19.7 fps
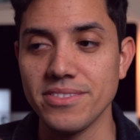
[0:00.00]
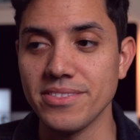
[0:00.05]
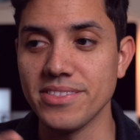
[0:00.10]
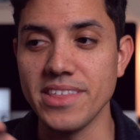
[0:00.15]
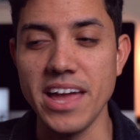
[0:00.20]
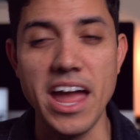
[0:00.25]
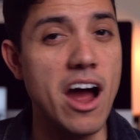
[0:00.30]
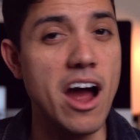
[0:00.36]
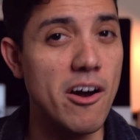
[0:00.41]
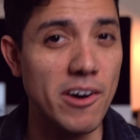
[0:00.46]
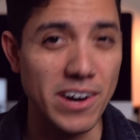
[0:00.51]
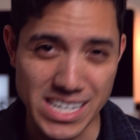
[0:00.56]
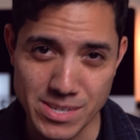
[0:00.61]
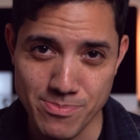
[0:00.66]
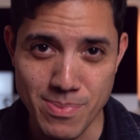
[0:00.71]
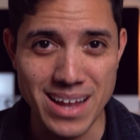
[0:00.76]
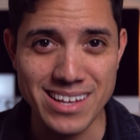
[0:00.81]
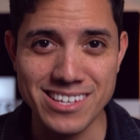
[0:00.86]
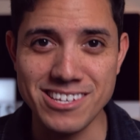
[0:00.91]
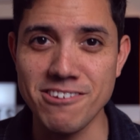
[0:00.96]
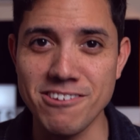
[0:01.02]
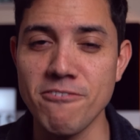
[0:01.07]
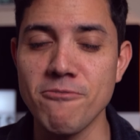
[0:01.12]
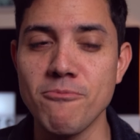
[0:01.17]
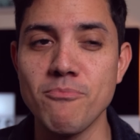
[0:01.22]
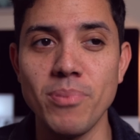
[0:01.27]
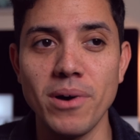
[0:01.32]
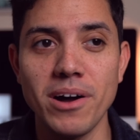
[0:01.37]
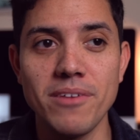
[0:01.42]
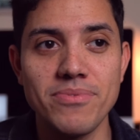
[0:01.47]
They are
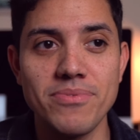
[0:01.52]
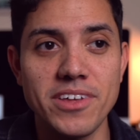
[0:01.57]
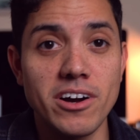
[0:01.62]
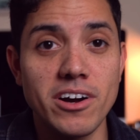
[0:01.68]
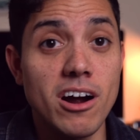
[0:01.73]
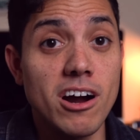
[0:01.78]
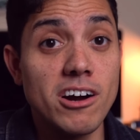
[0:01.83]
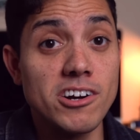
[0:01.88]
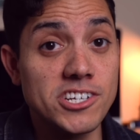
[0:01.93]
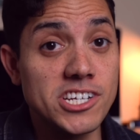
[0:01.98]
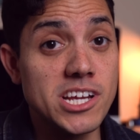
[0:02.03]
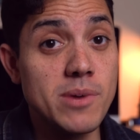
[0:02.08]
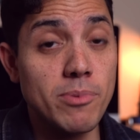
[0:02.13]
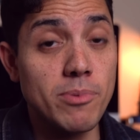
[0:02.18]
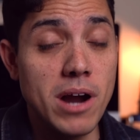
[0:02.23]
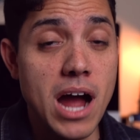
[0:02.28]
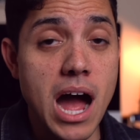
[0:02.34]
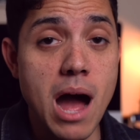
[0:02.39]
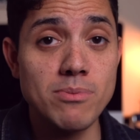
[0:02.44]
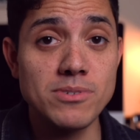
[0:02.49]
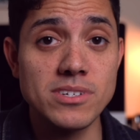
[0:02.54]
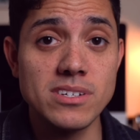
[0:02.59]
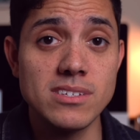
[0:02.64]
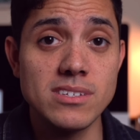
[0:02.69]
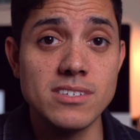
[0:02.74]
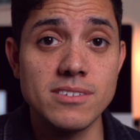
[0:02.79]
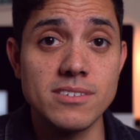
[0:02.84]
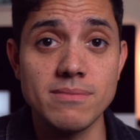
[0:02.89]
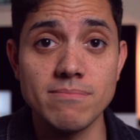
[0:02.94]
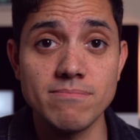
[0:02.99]
expensive, but there are cheaper
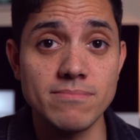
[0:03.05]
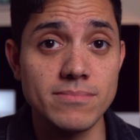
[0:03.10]
options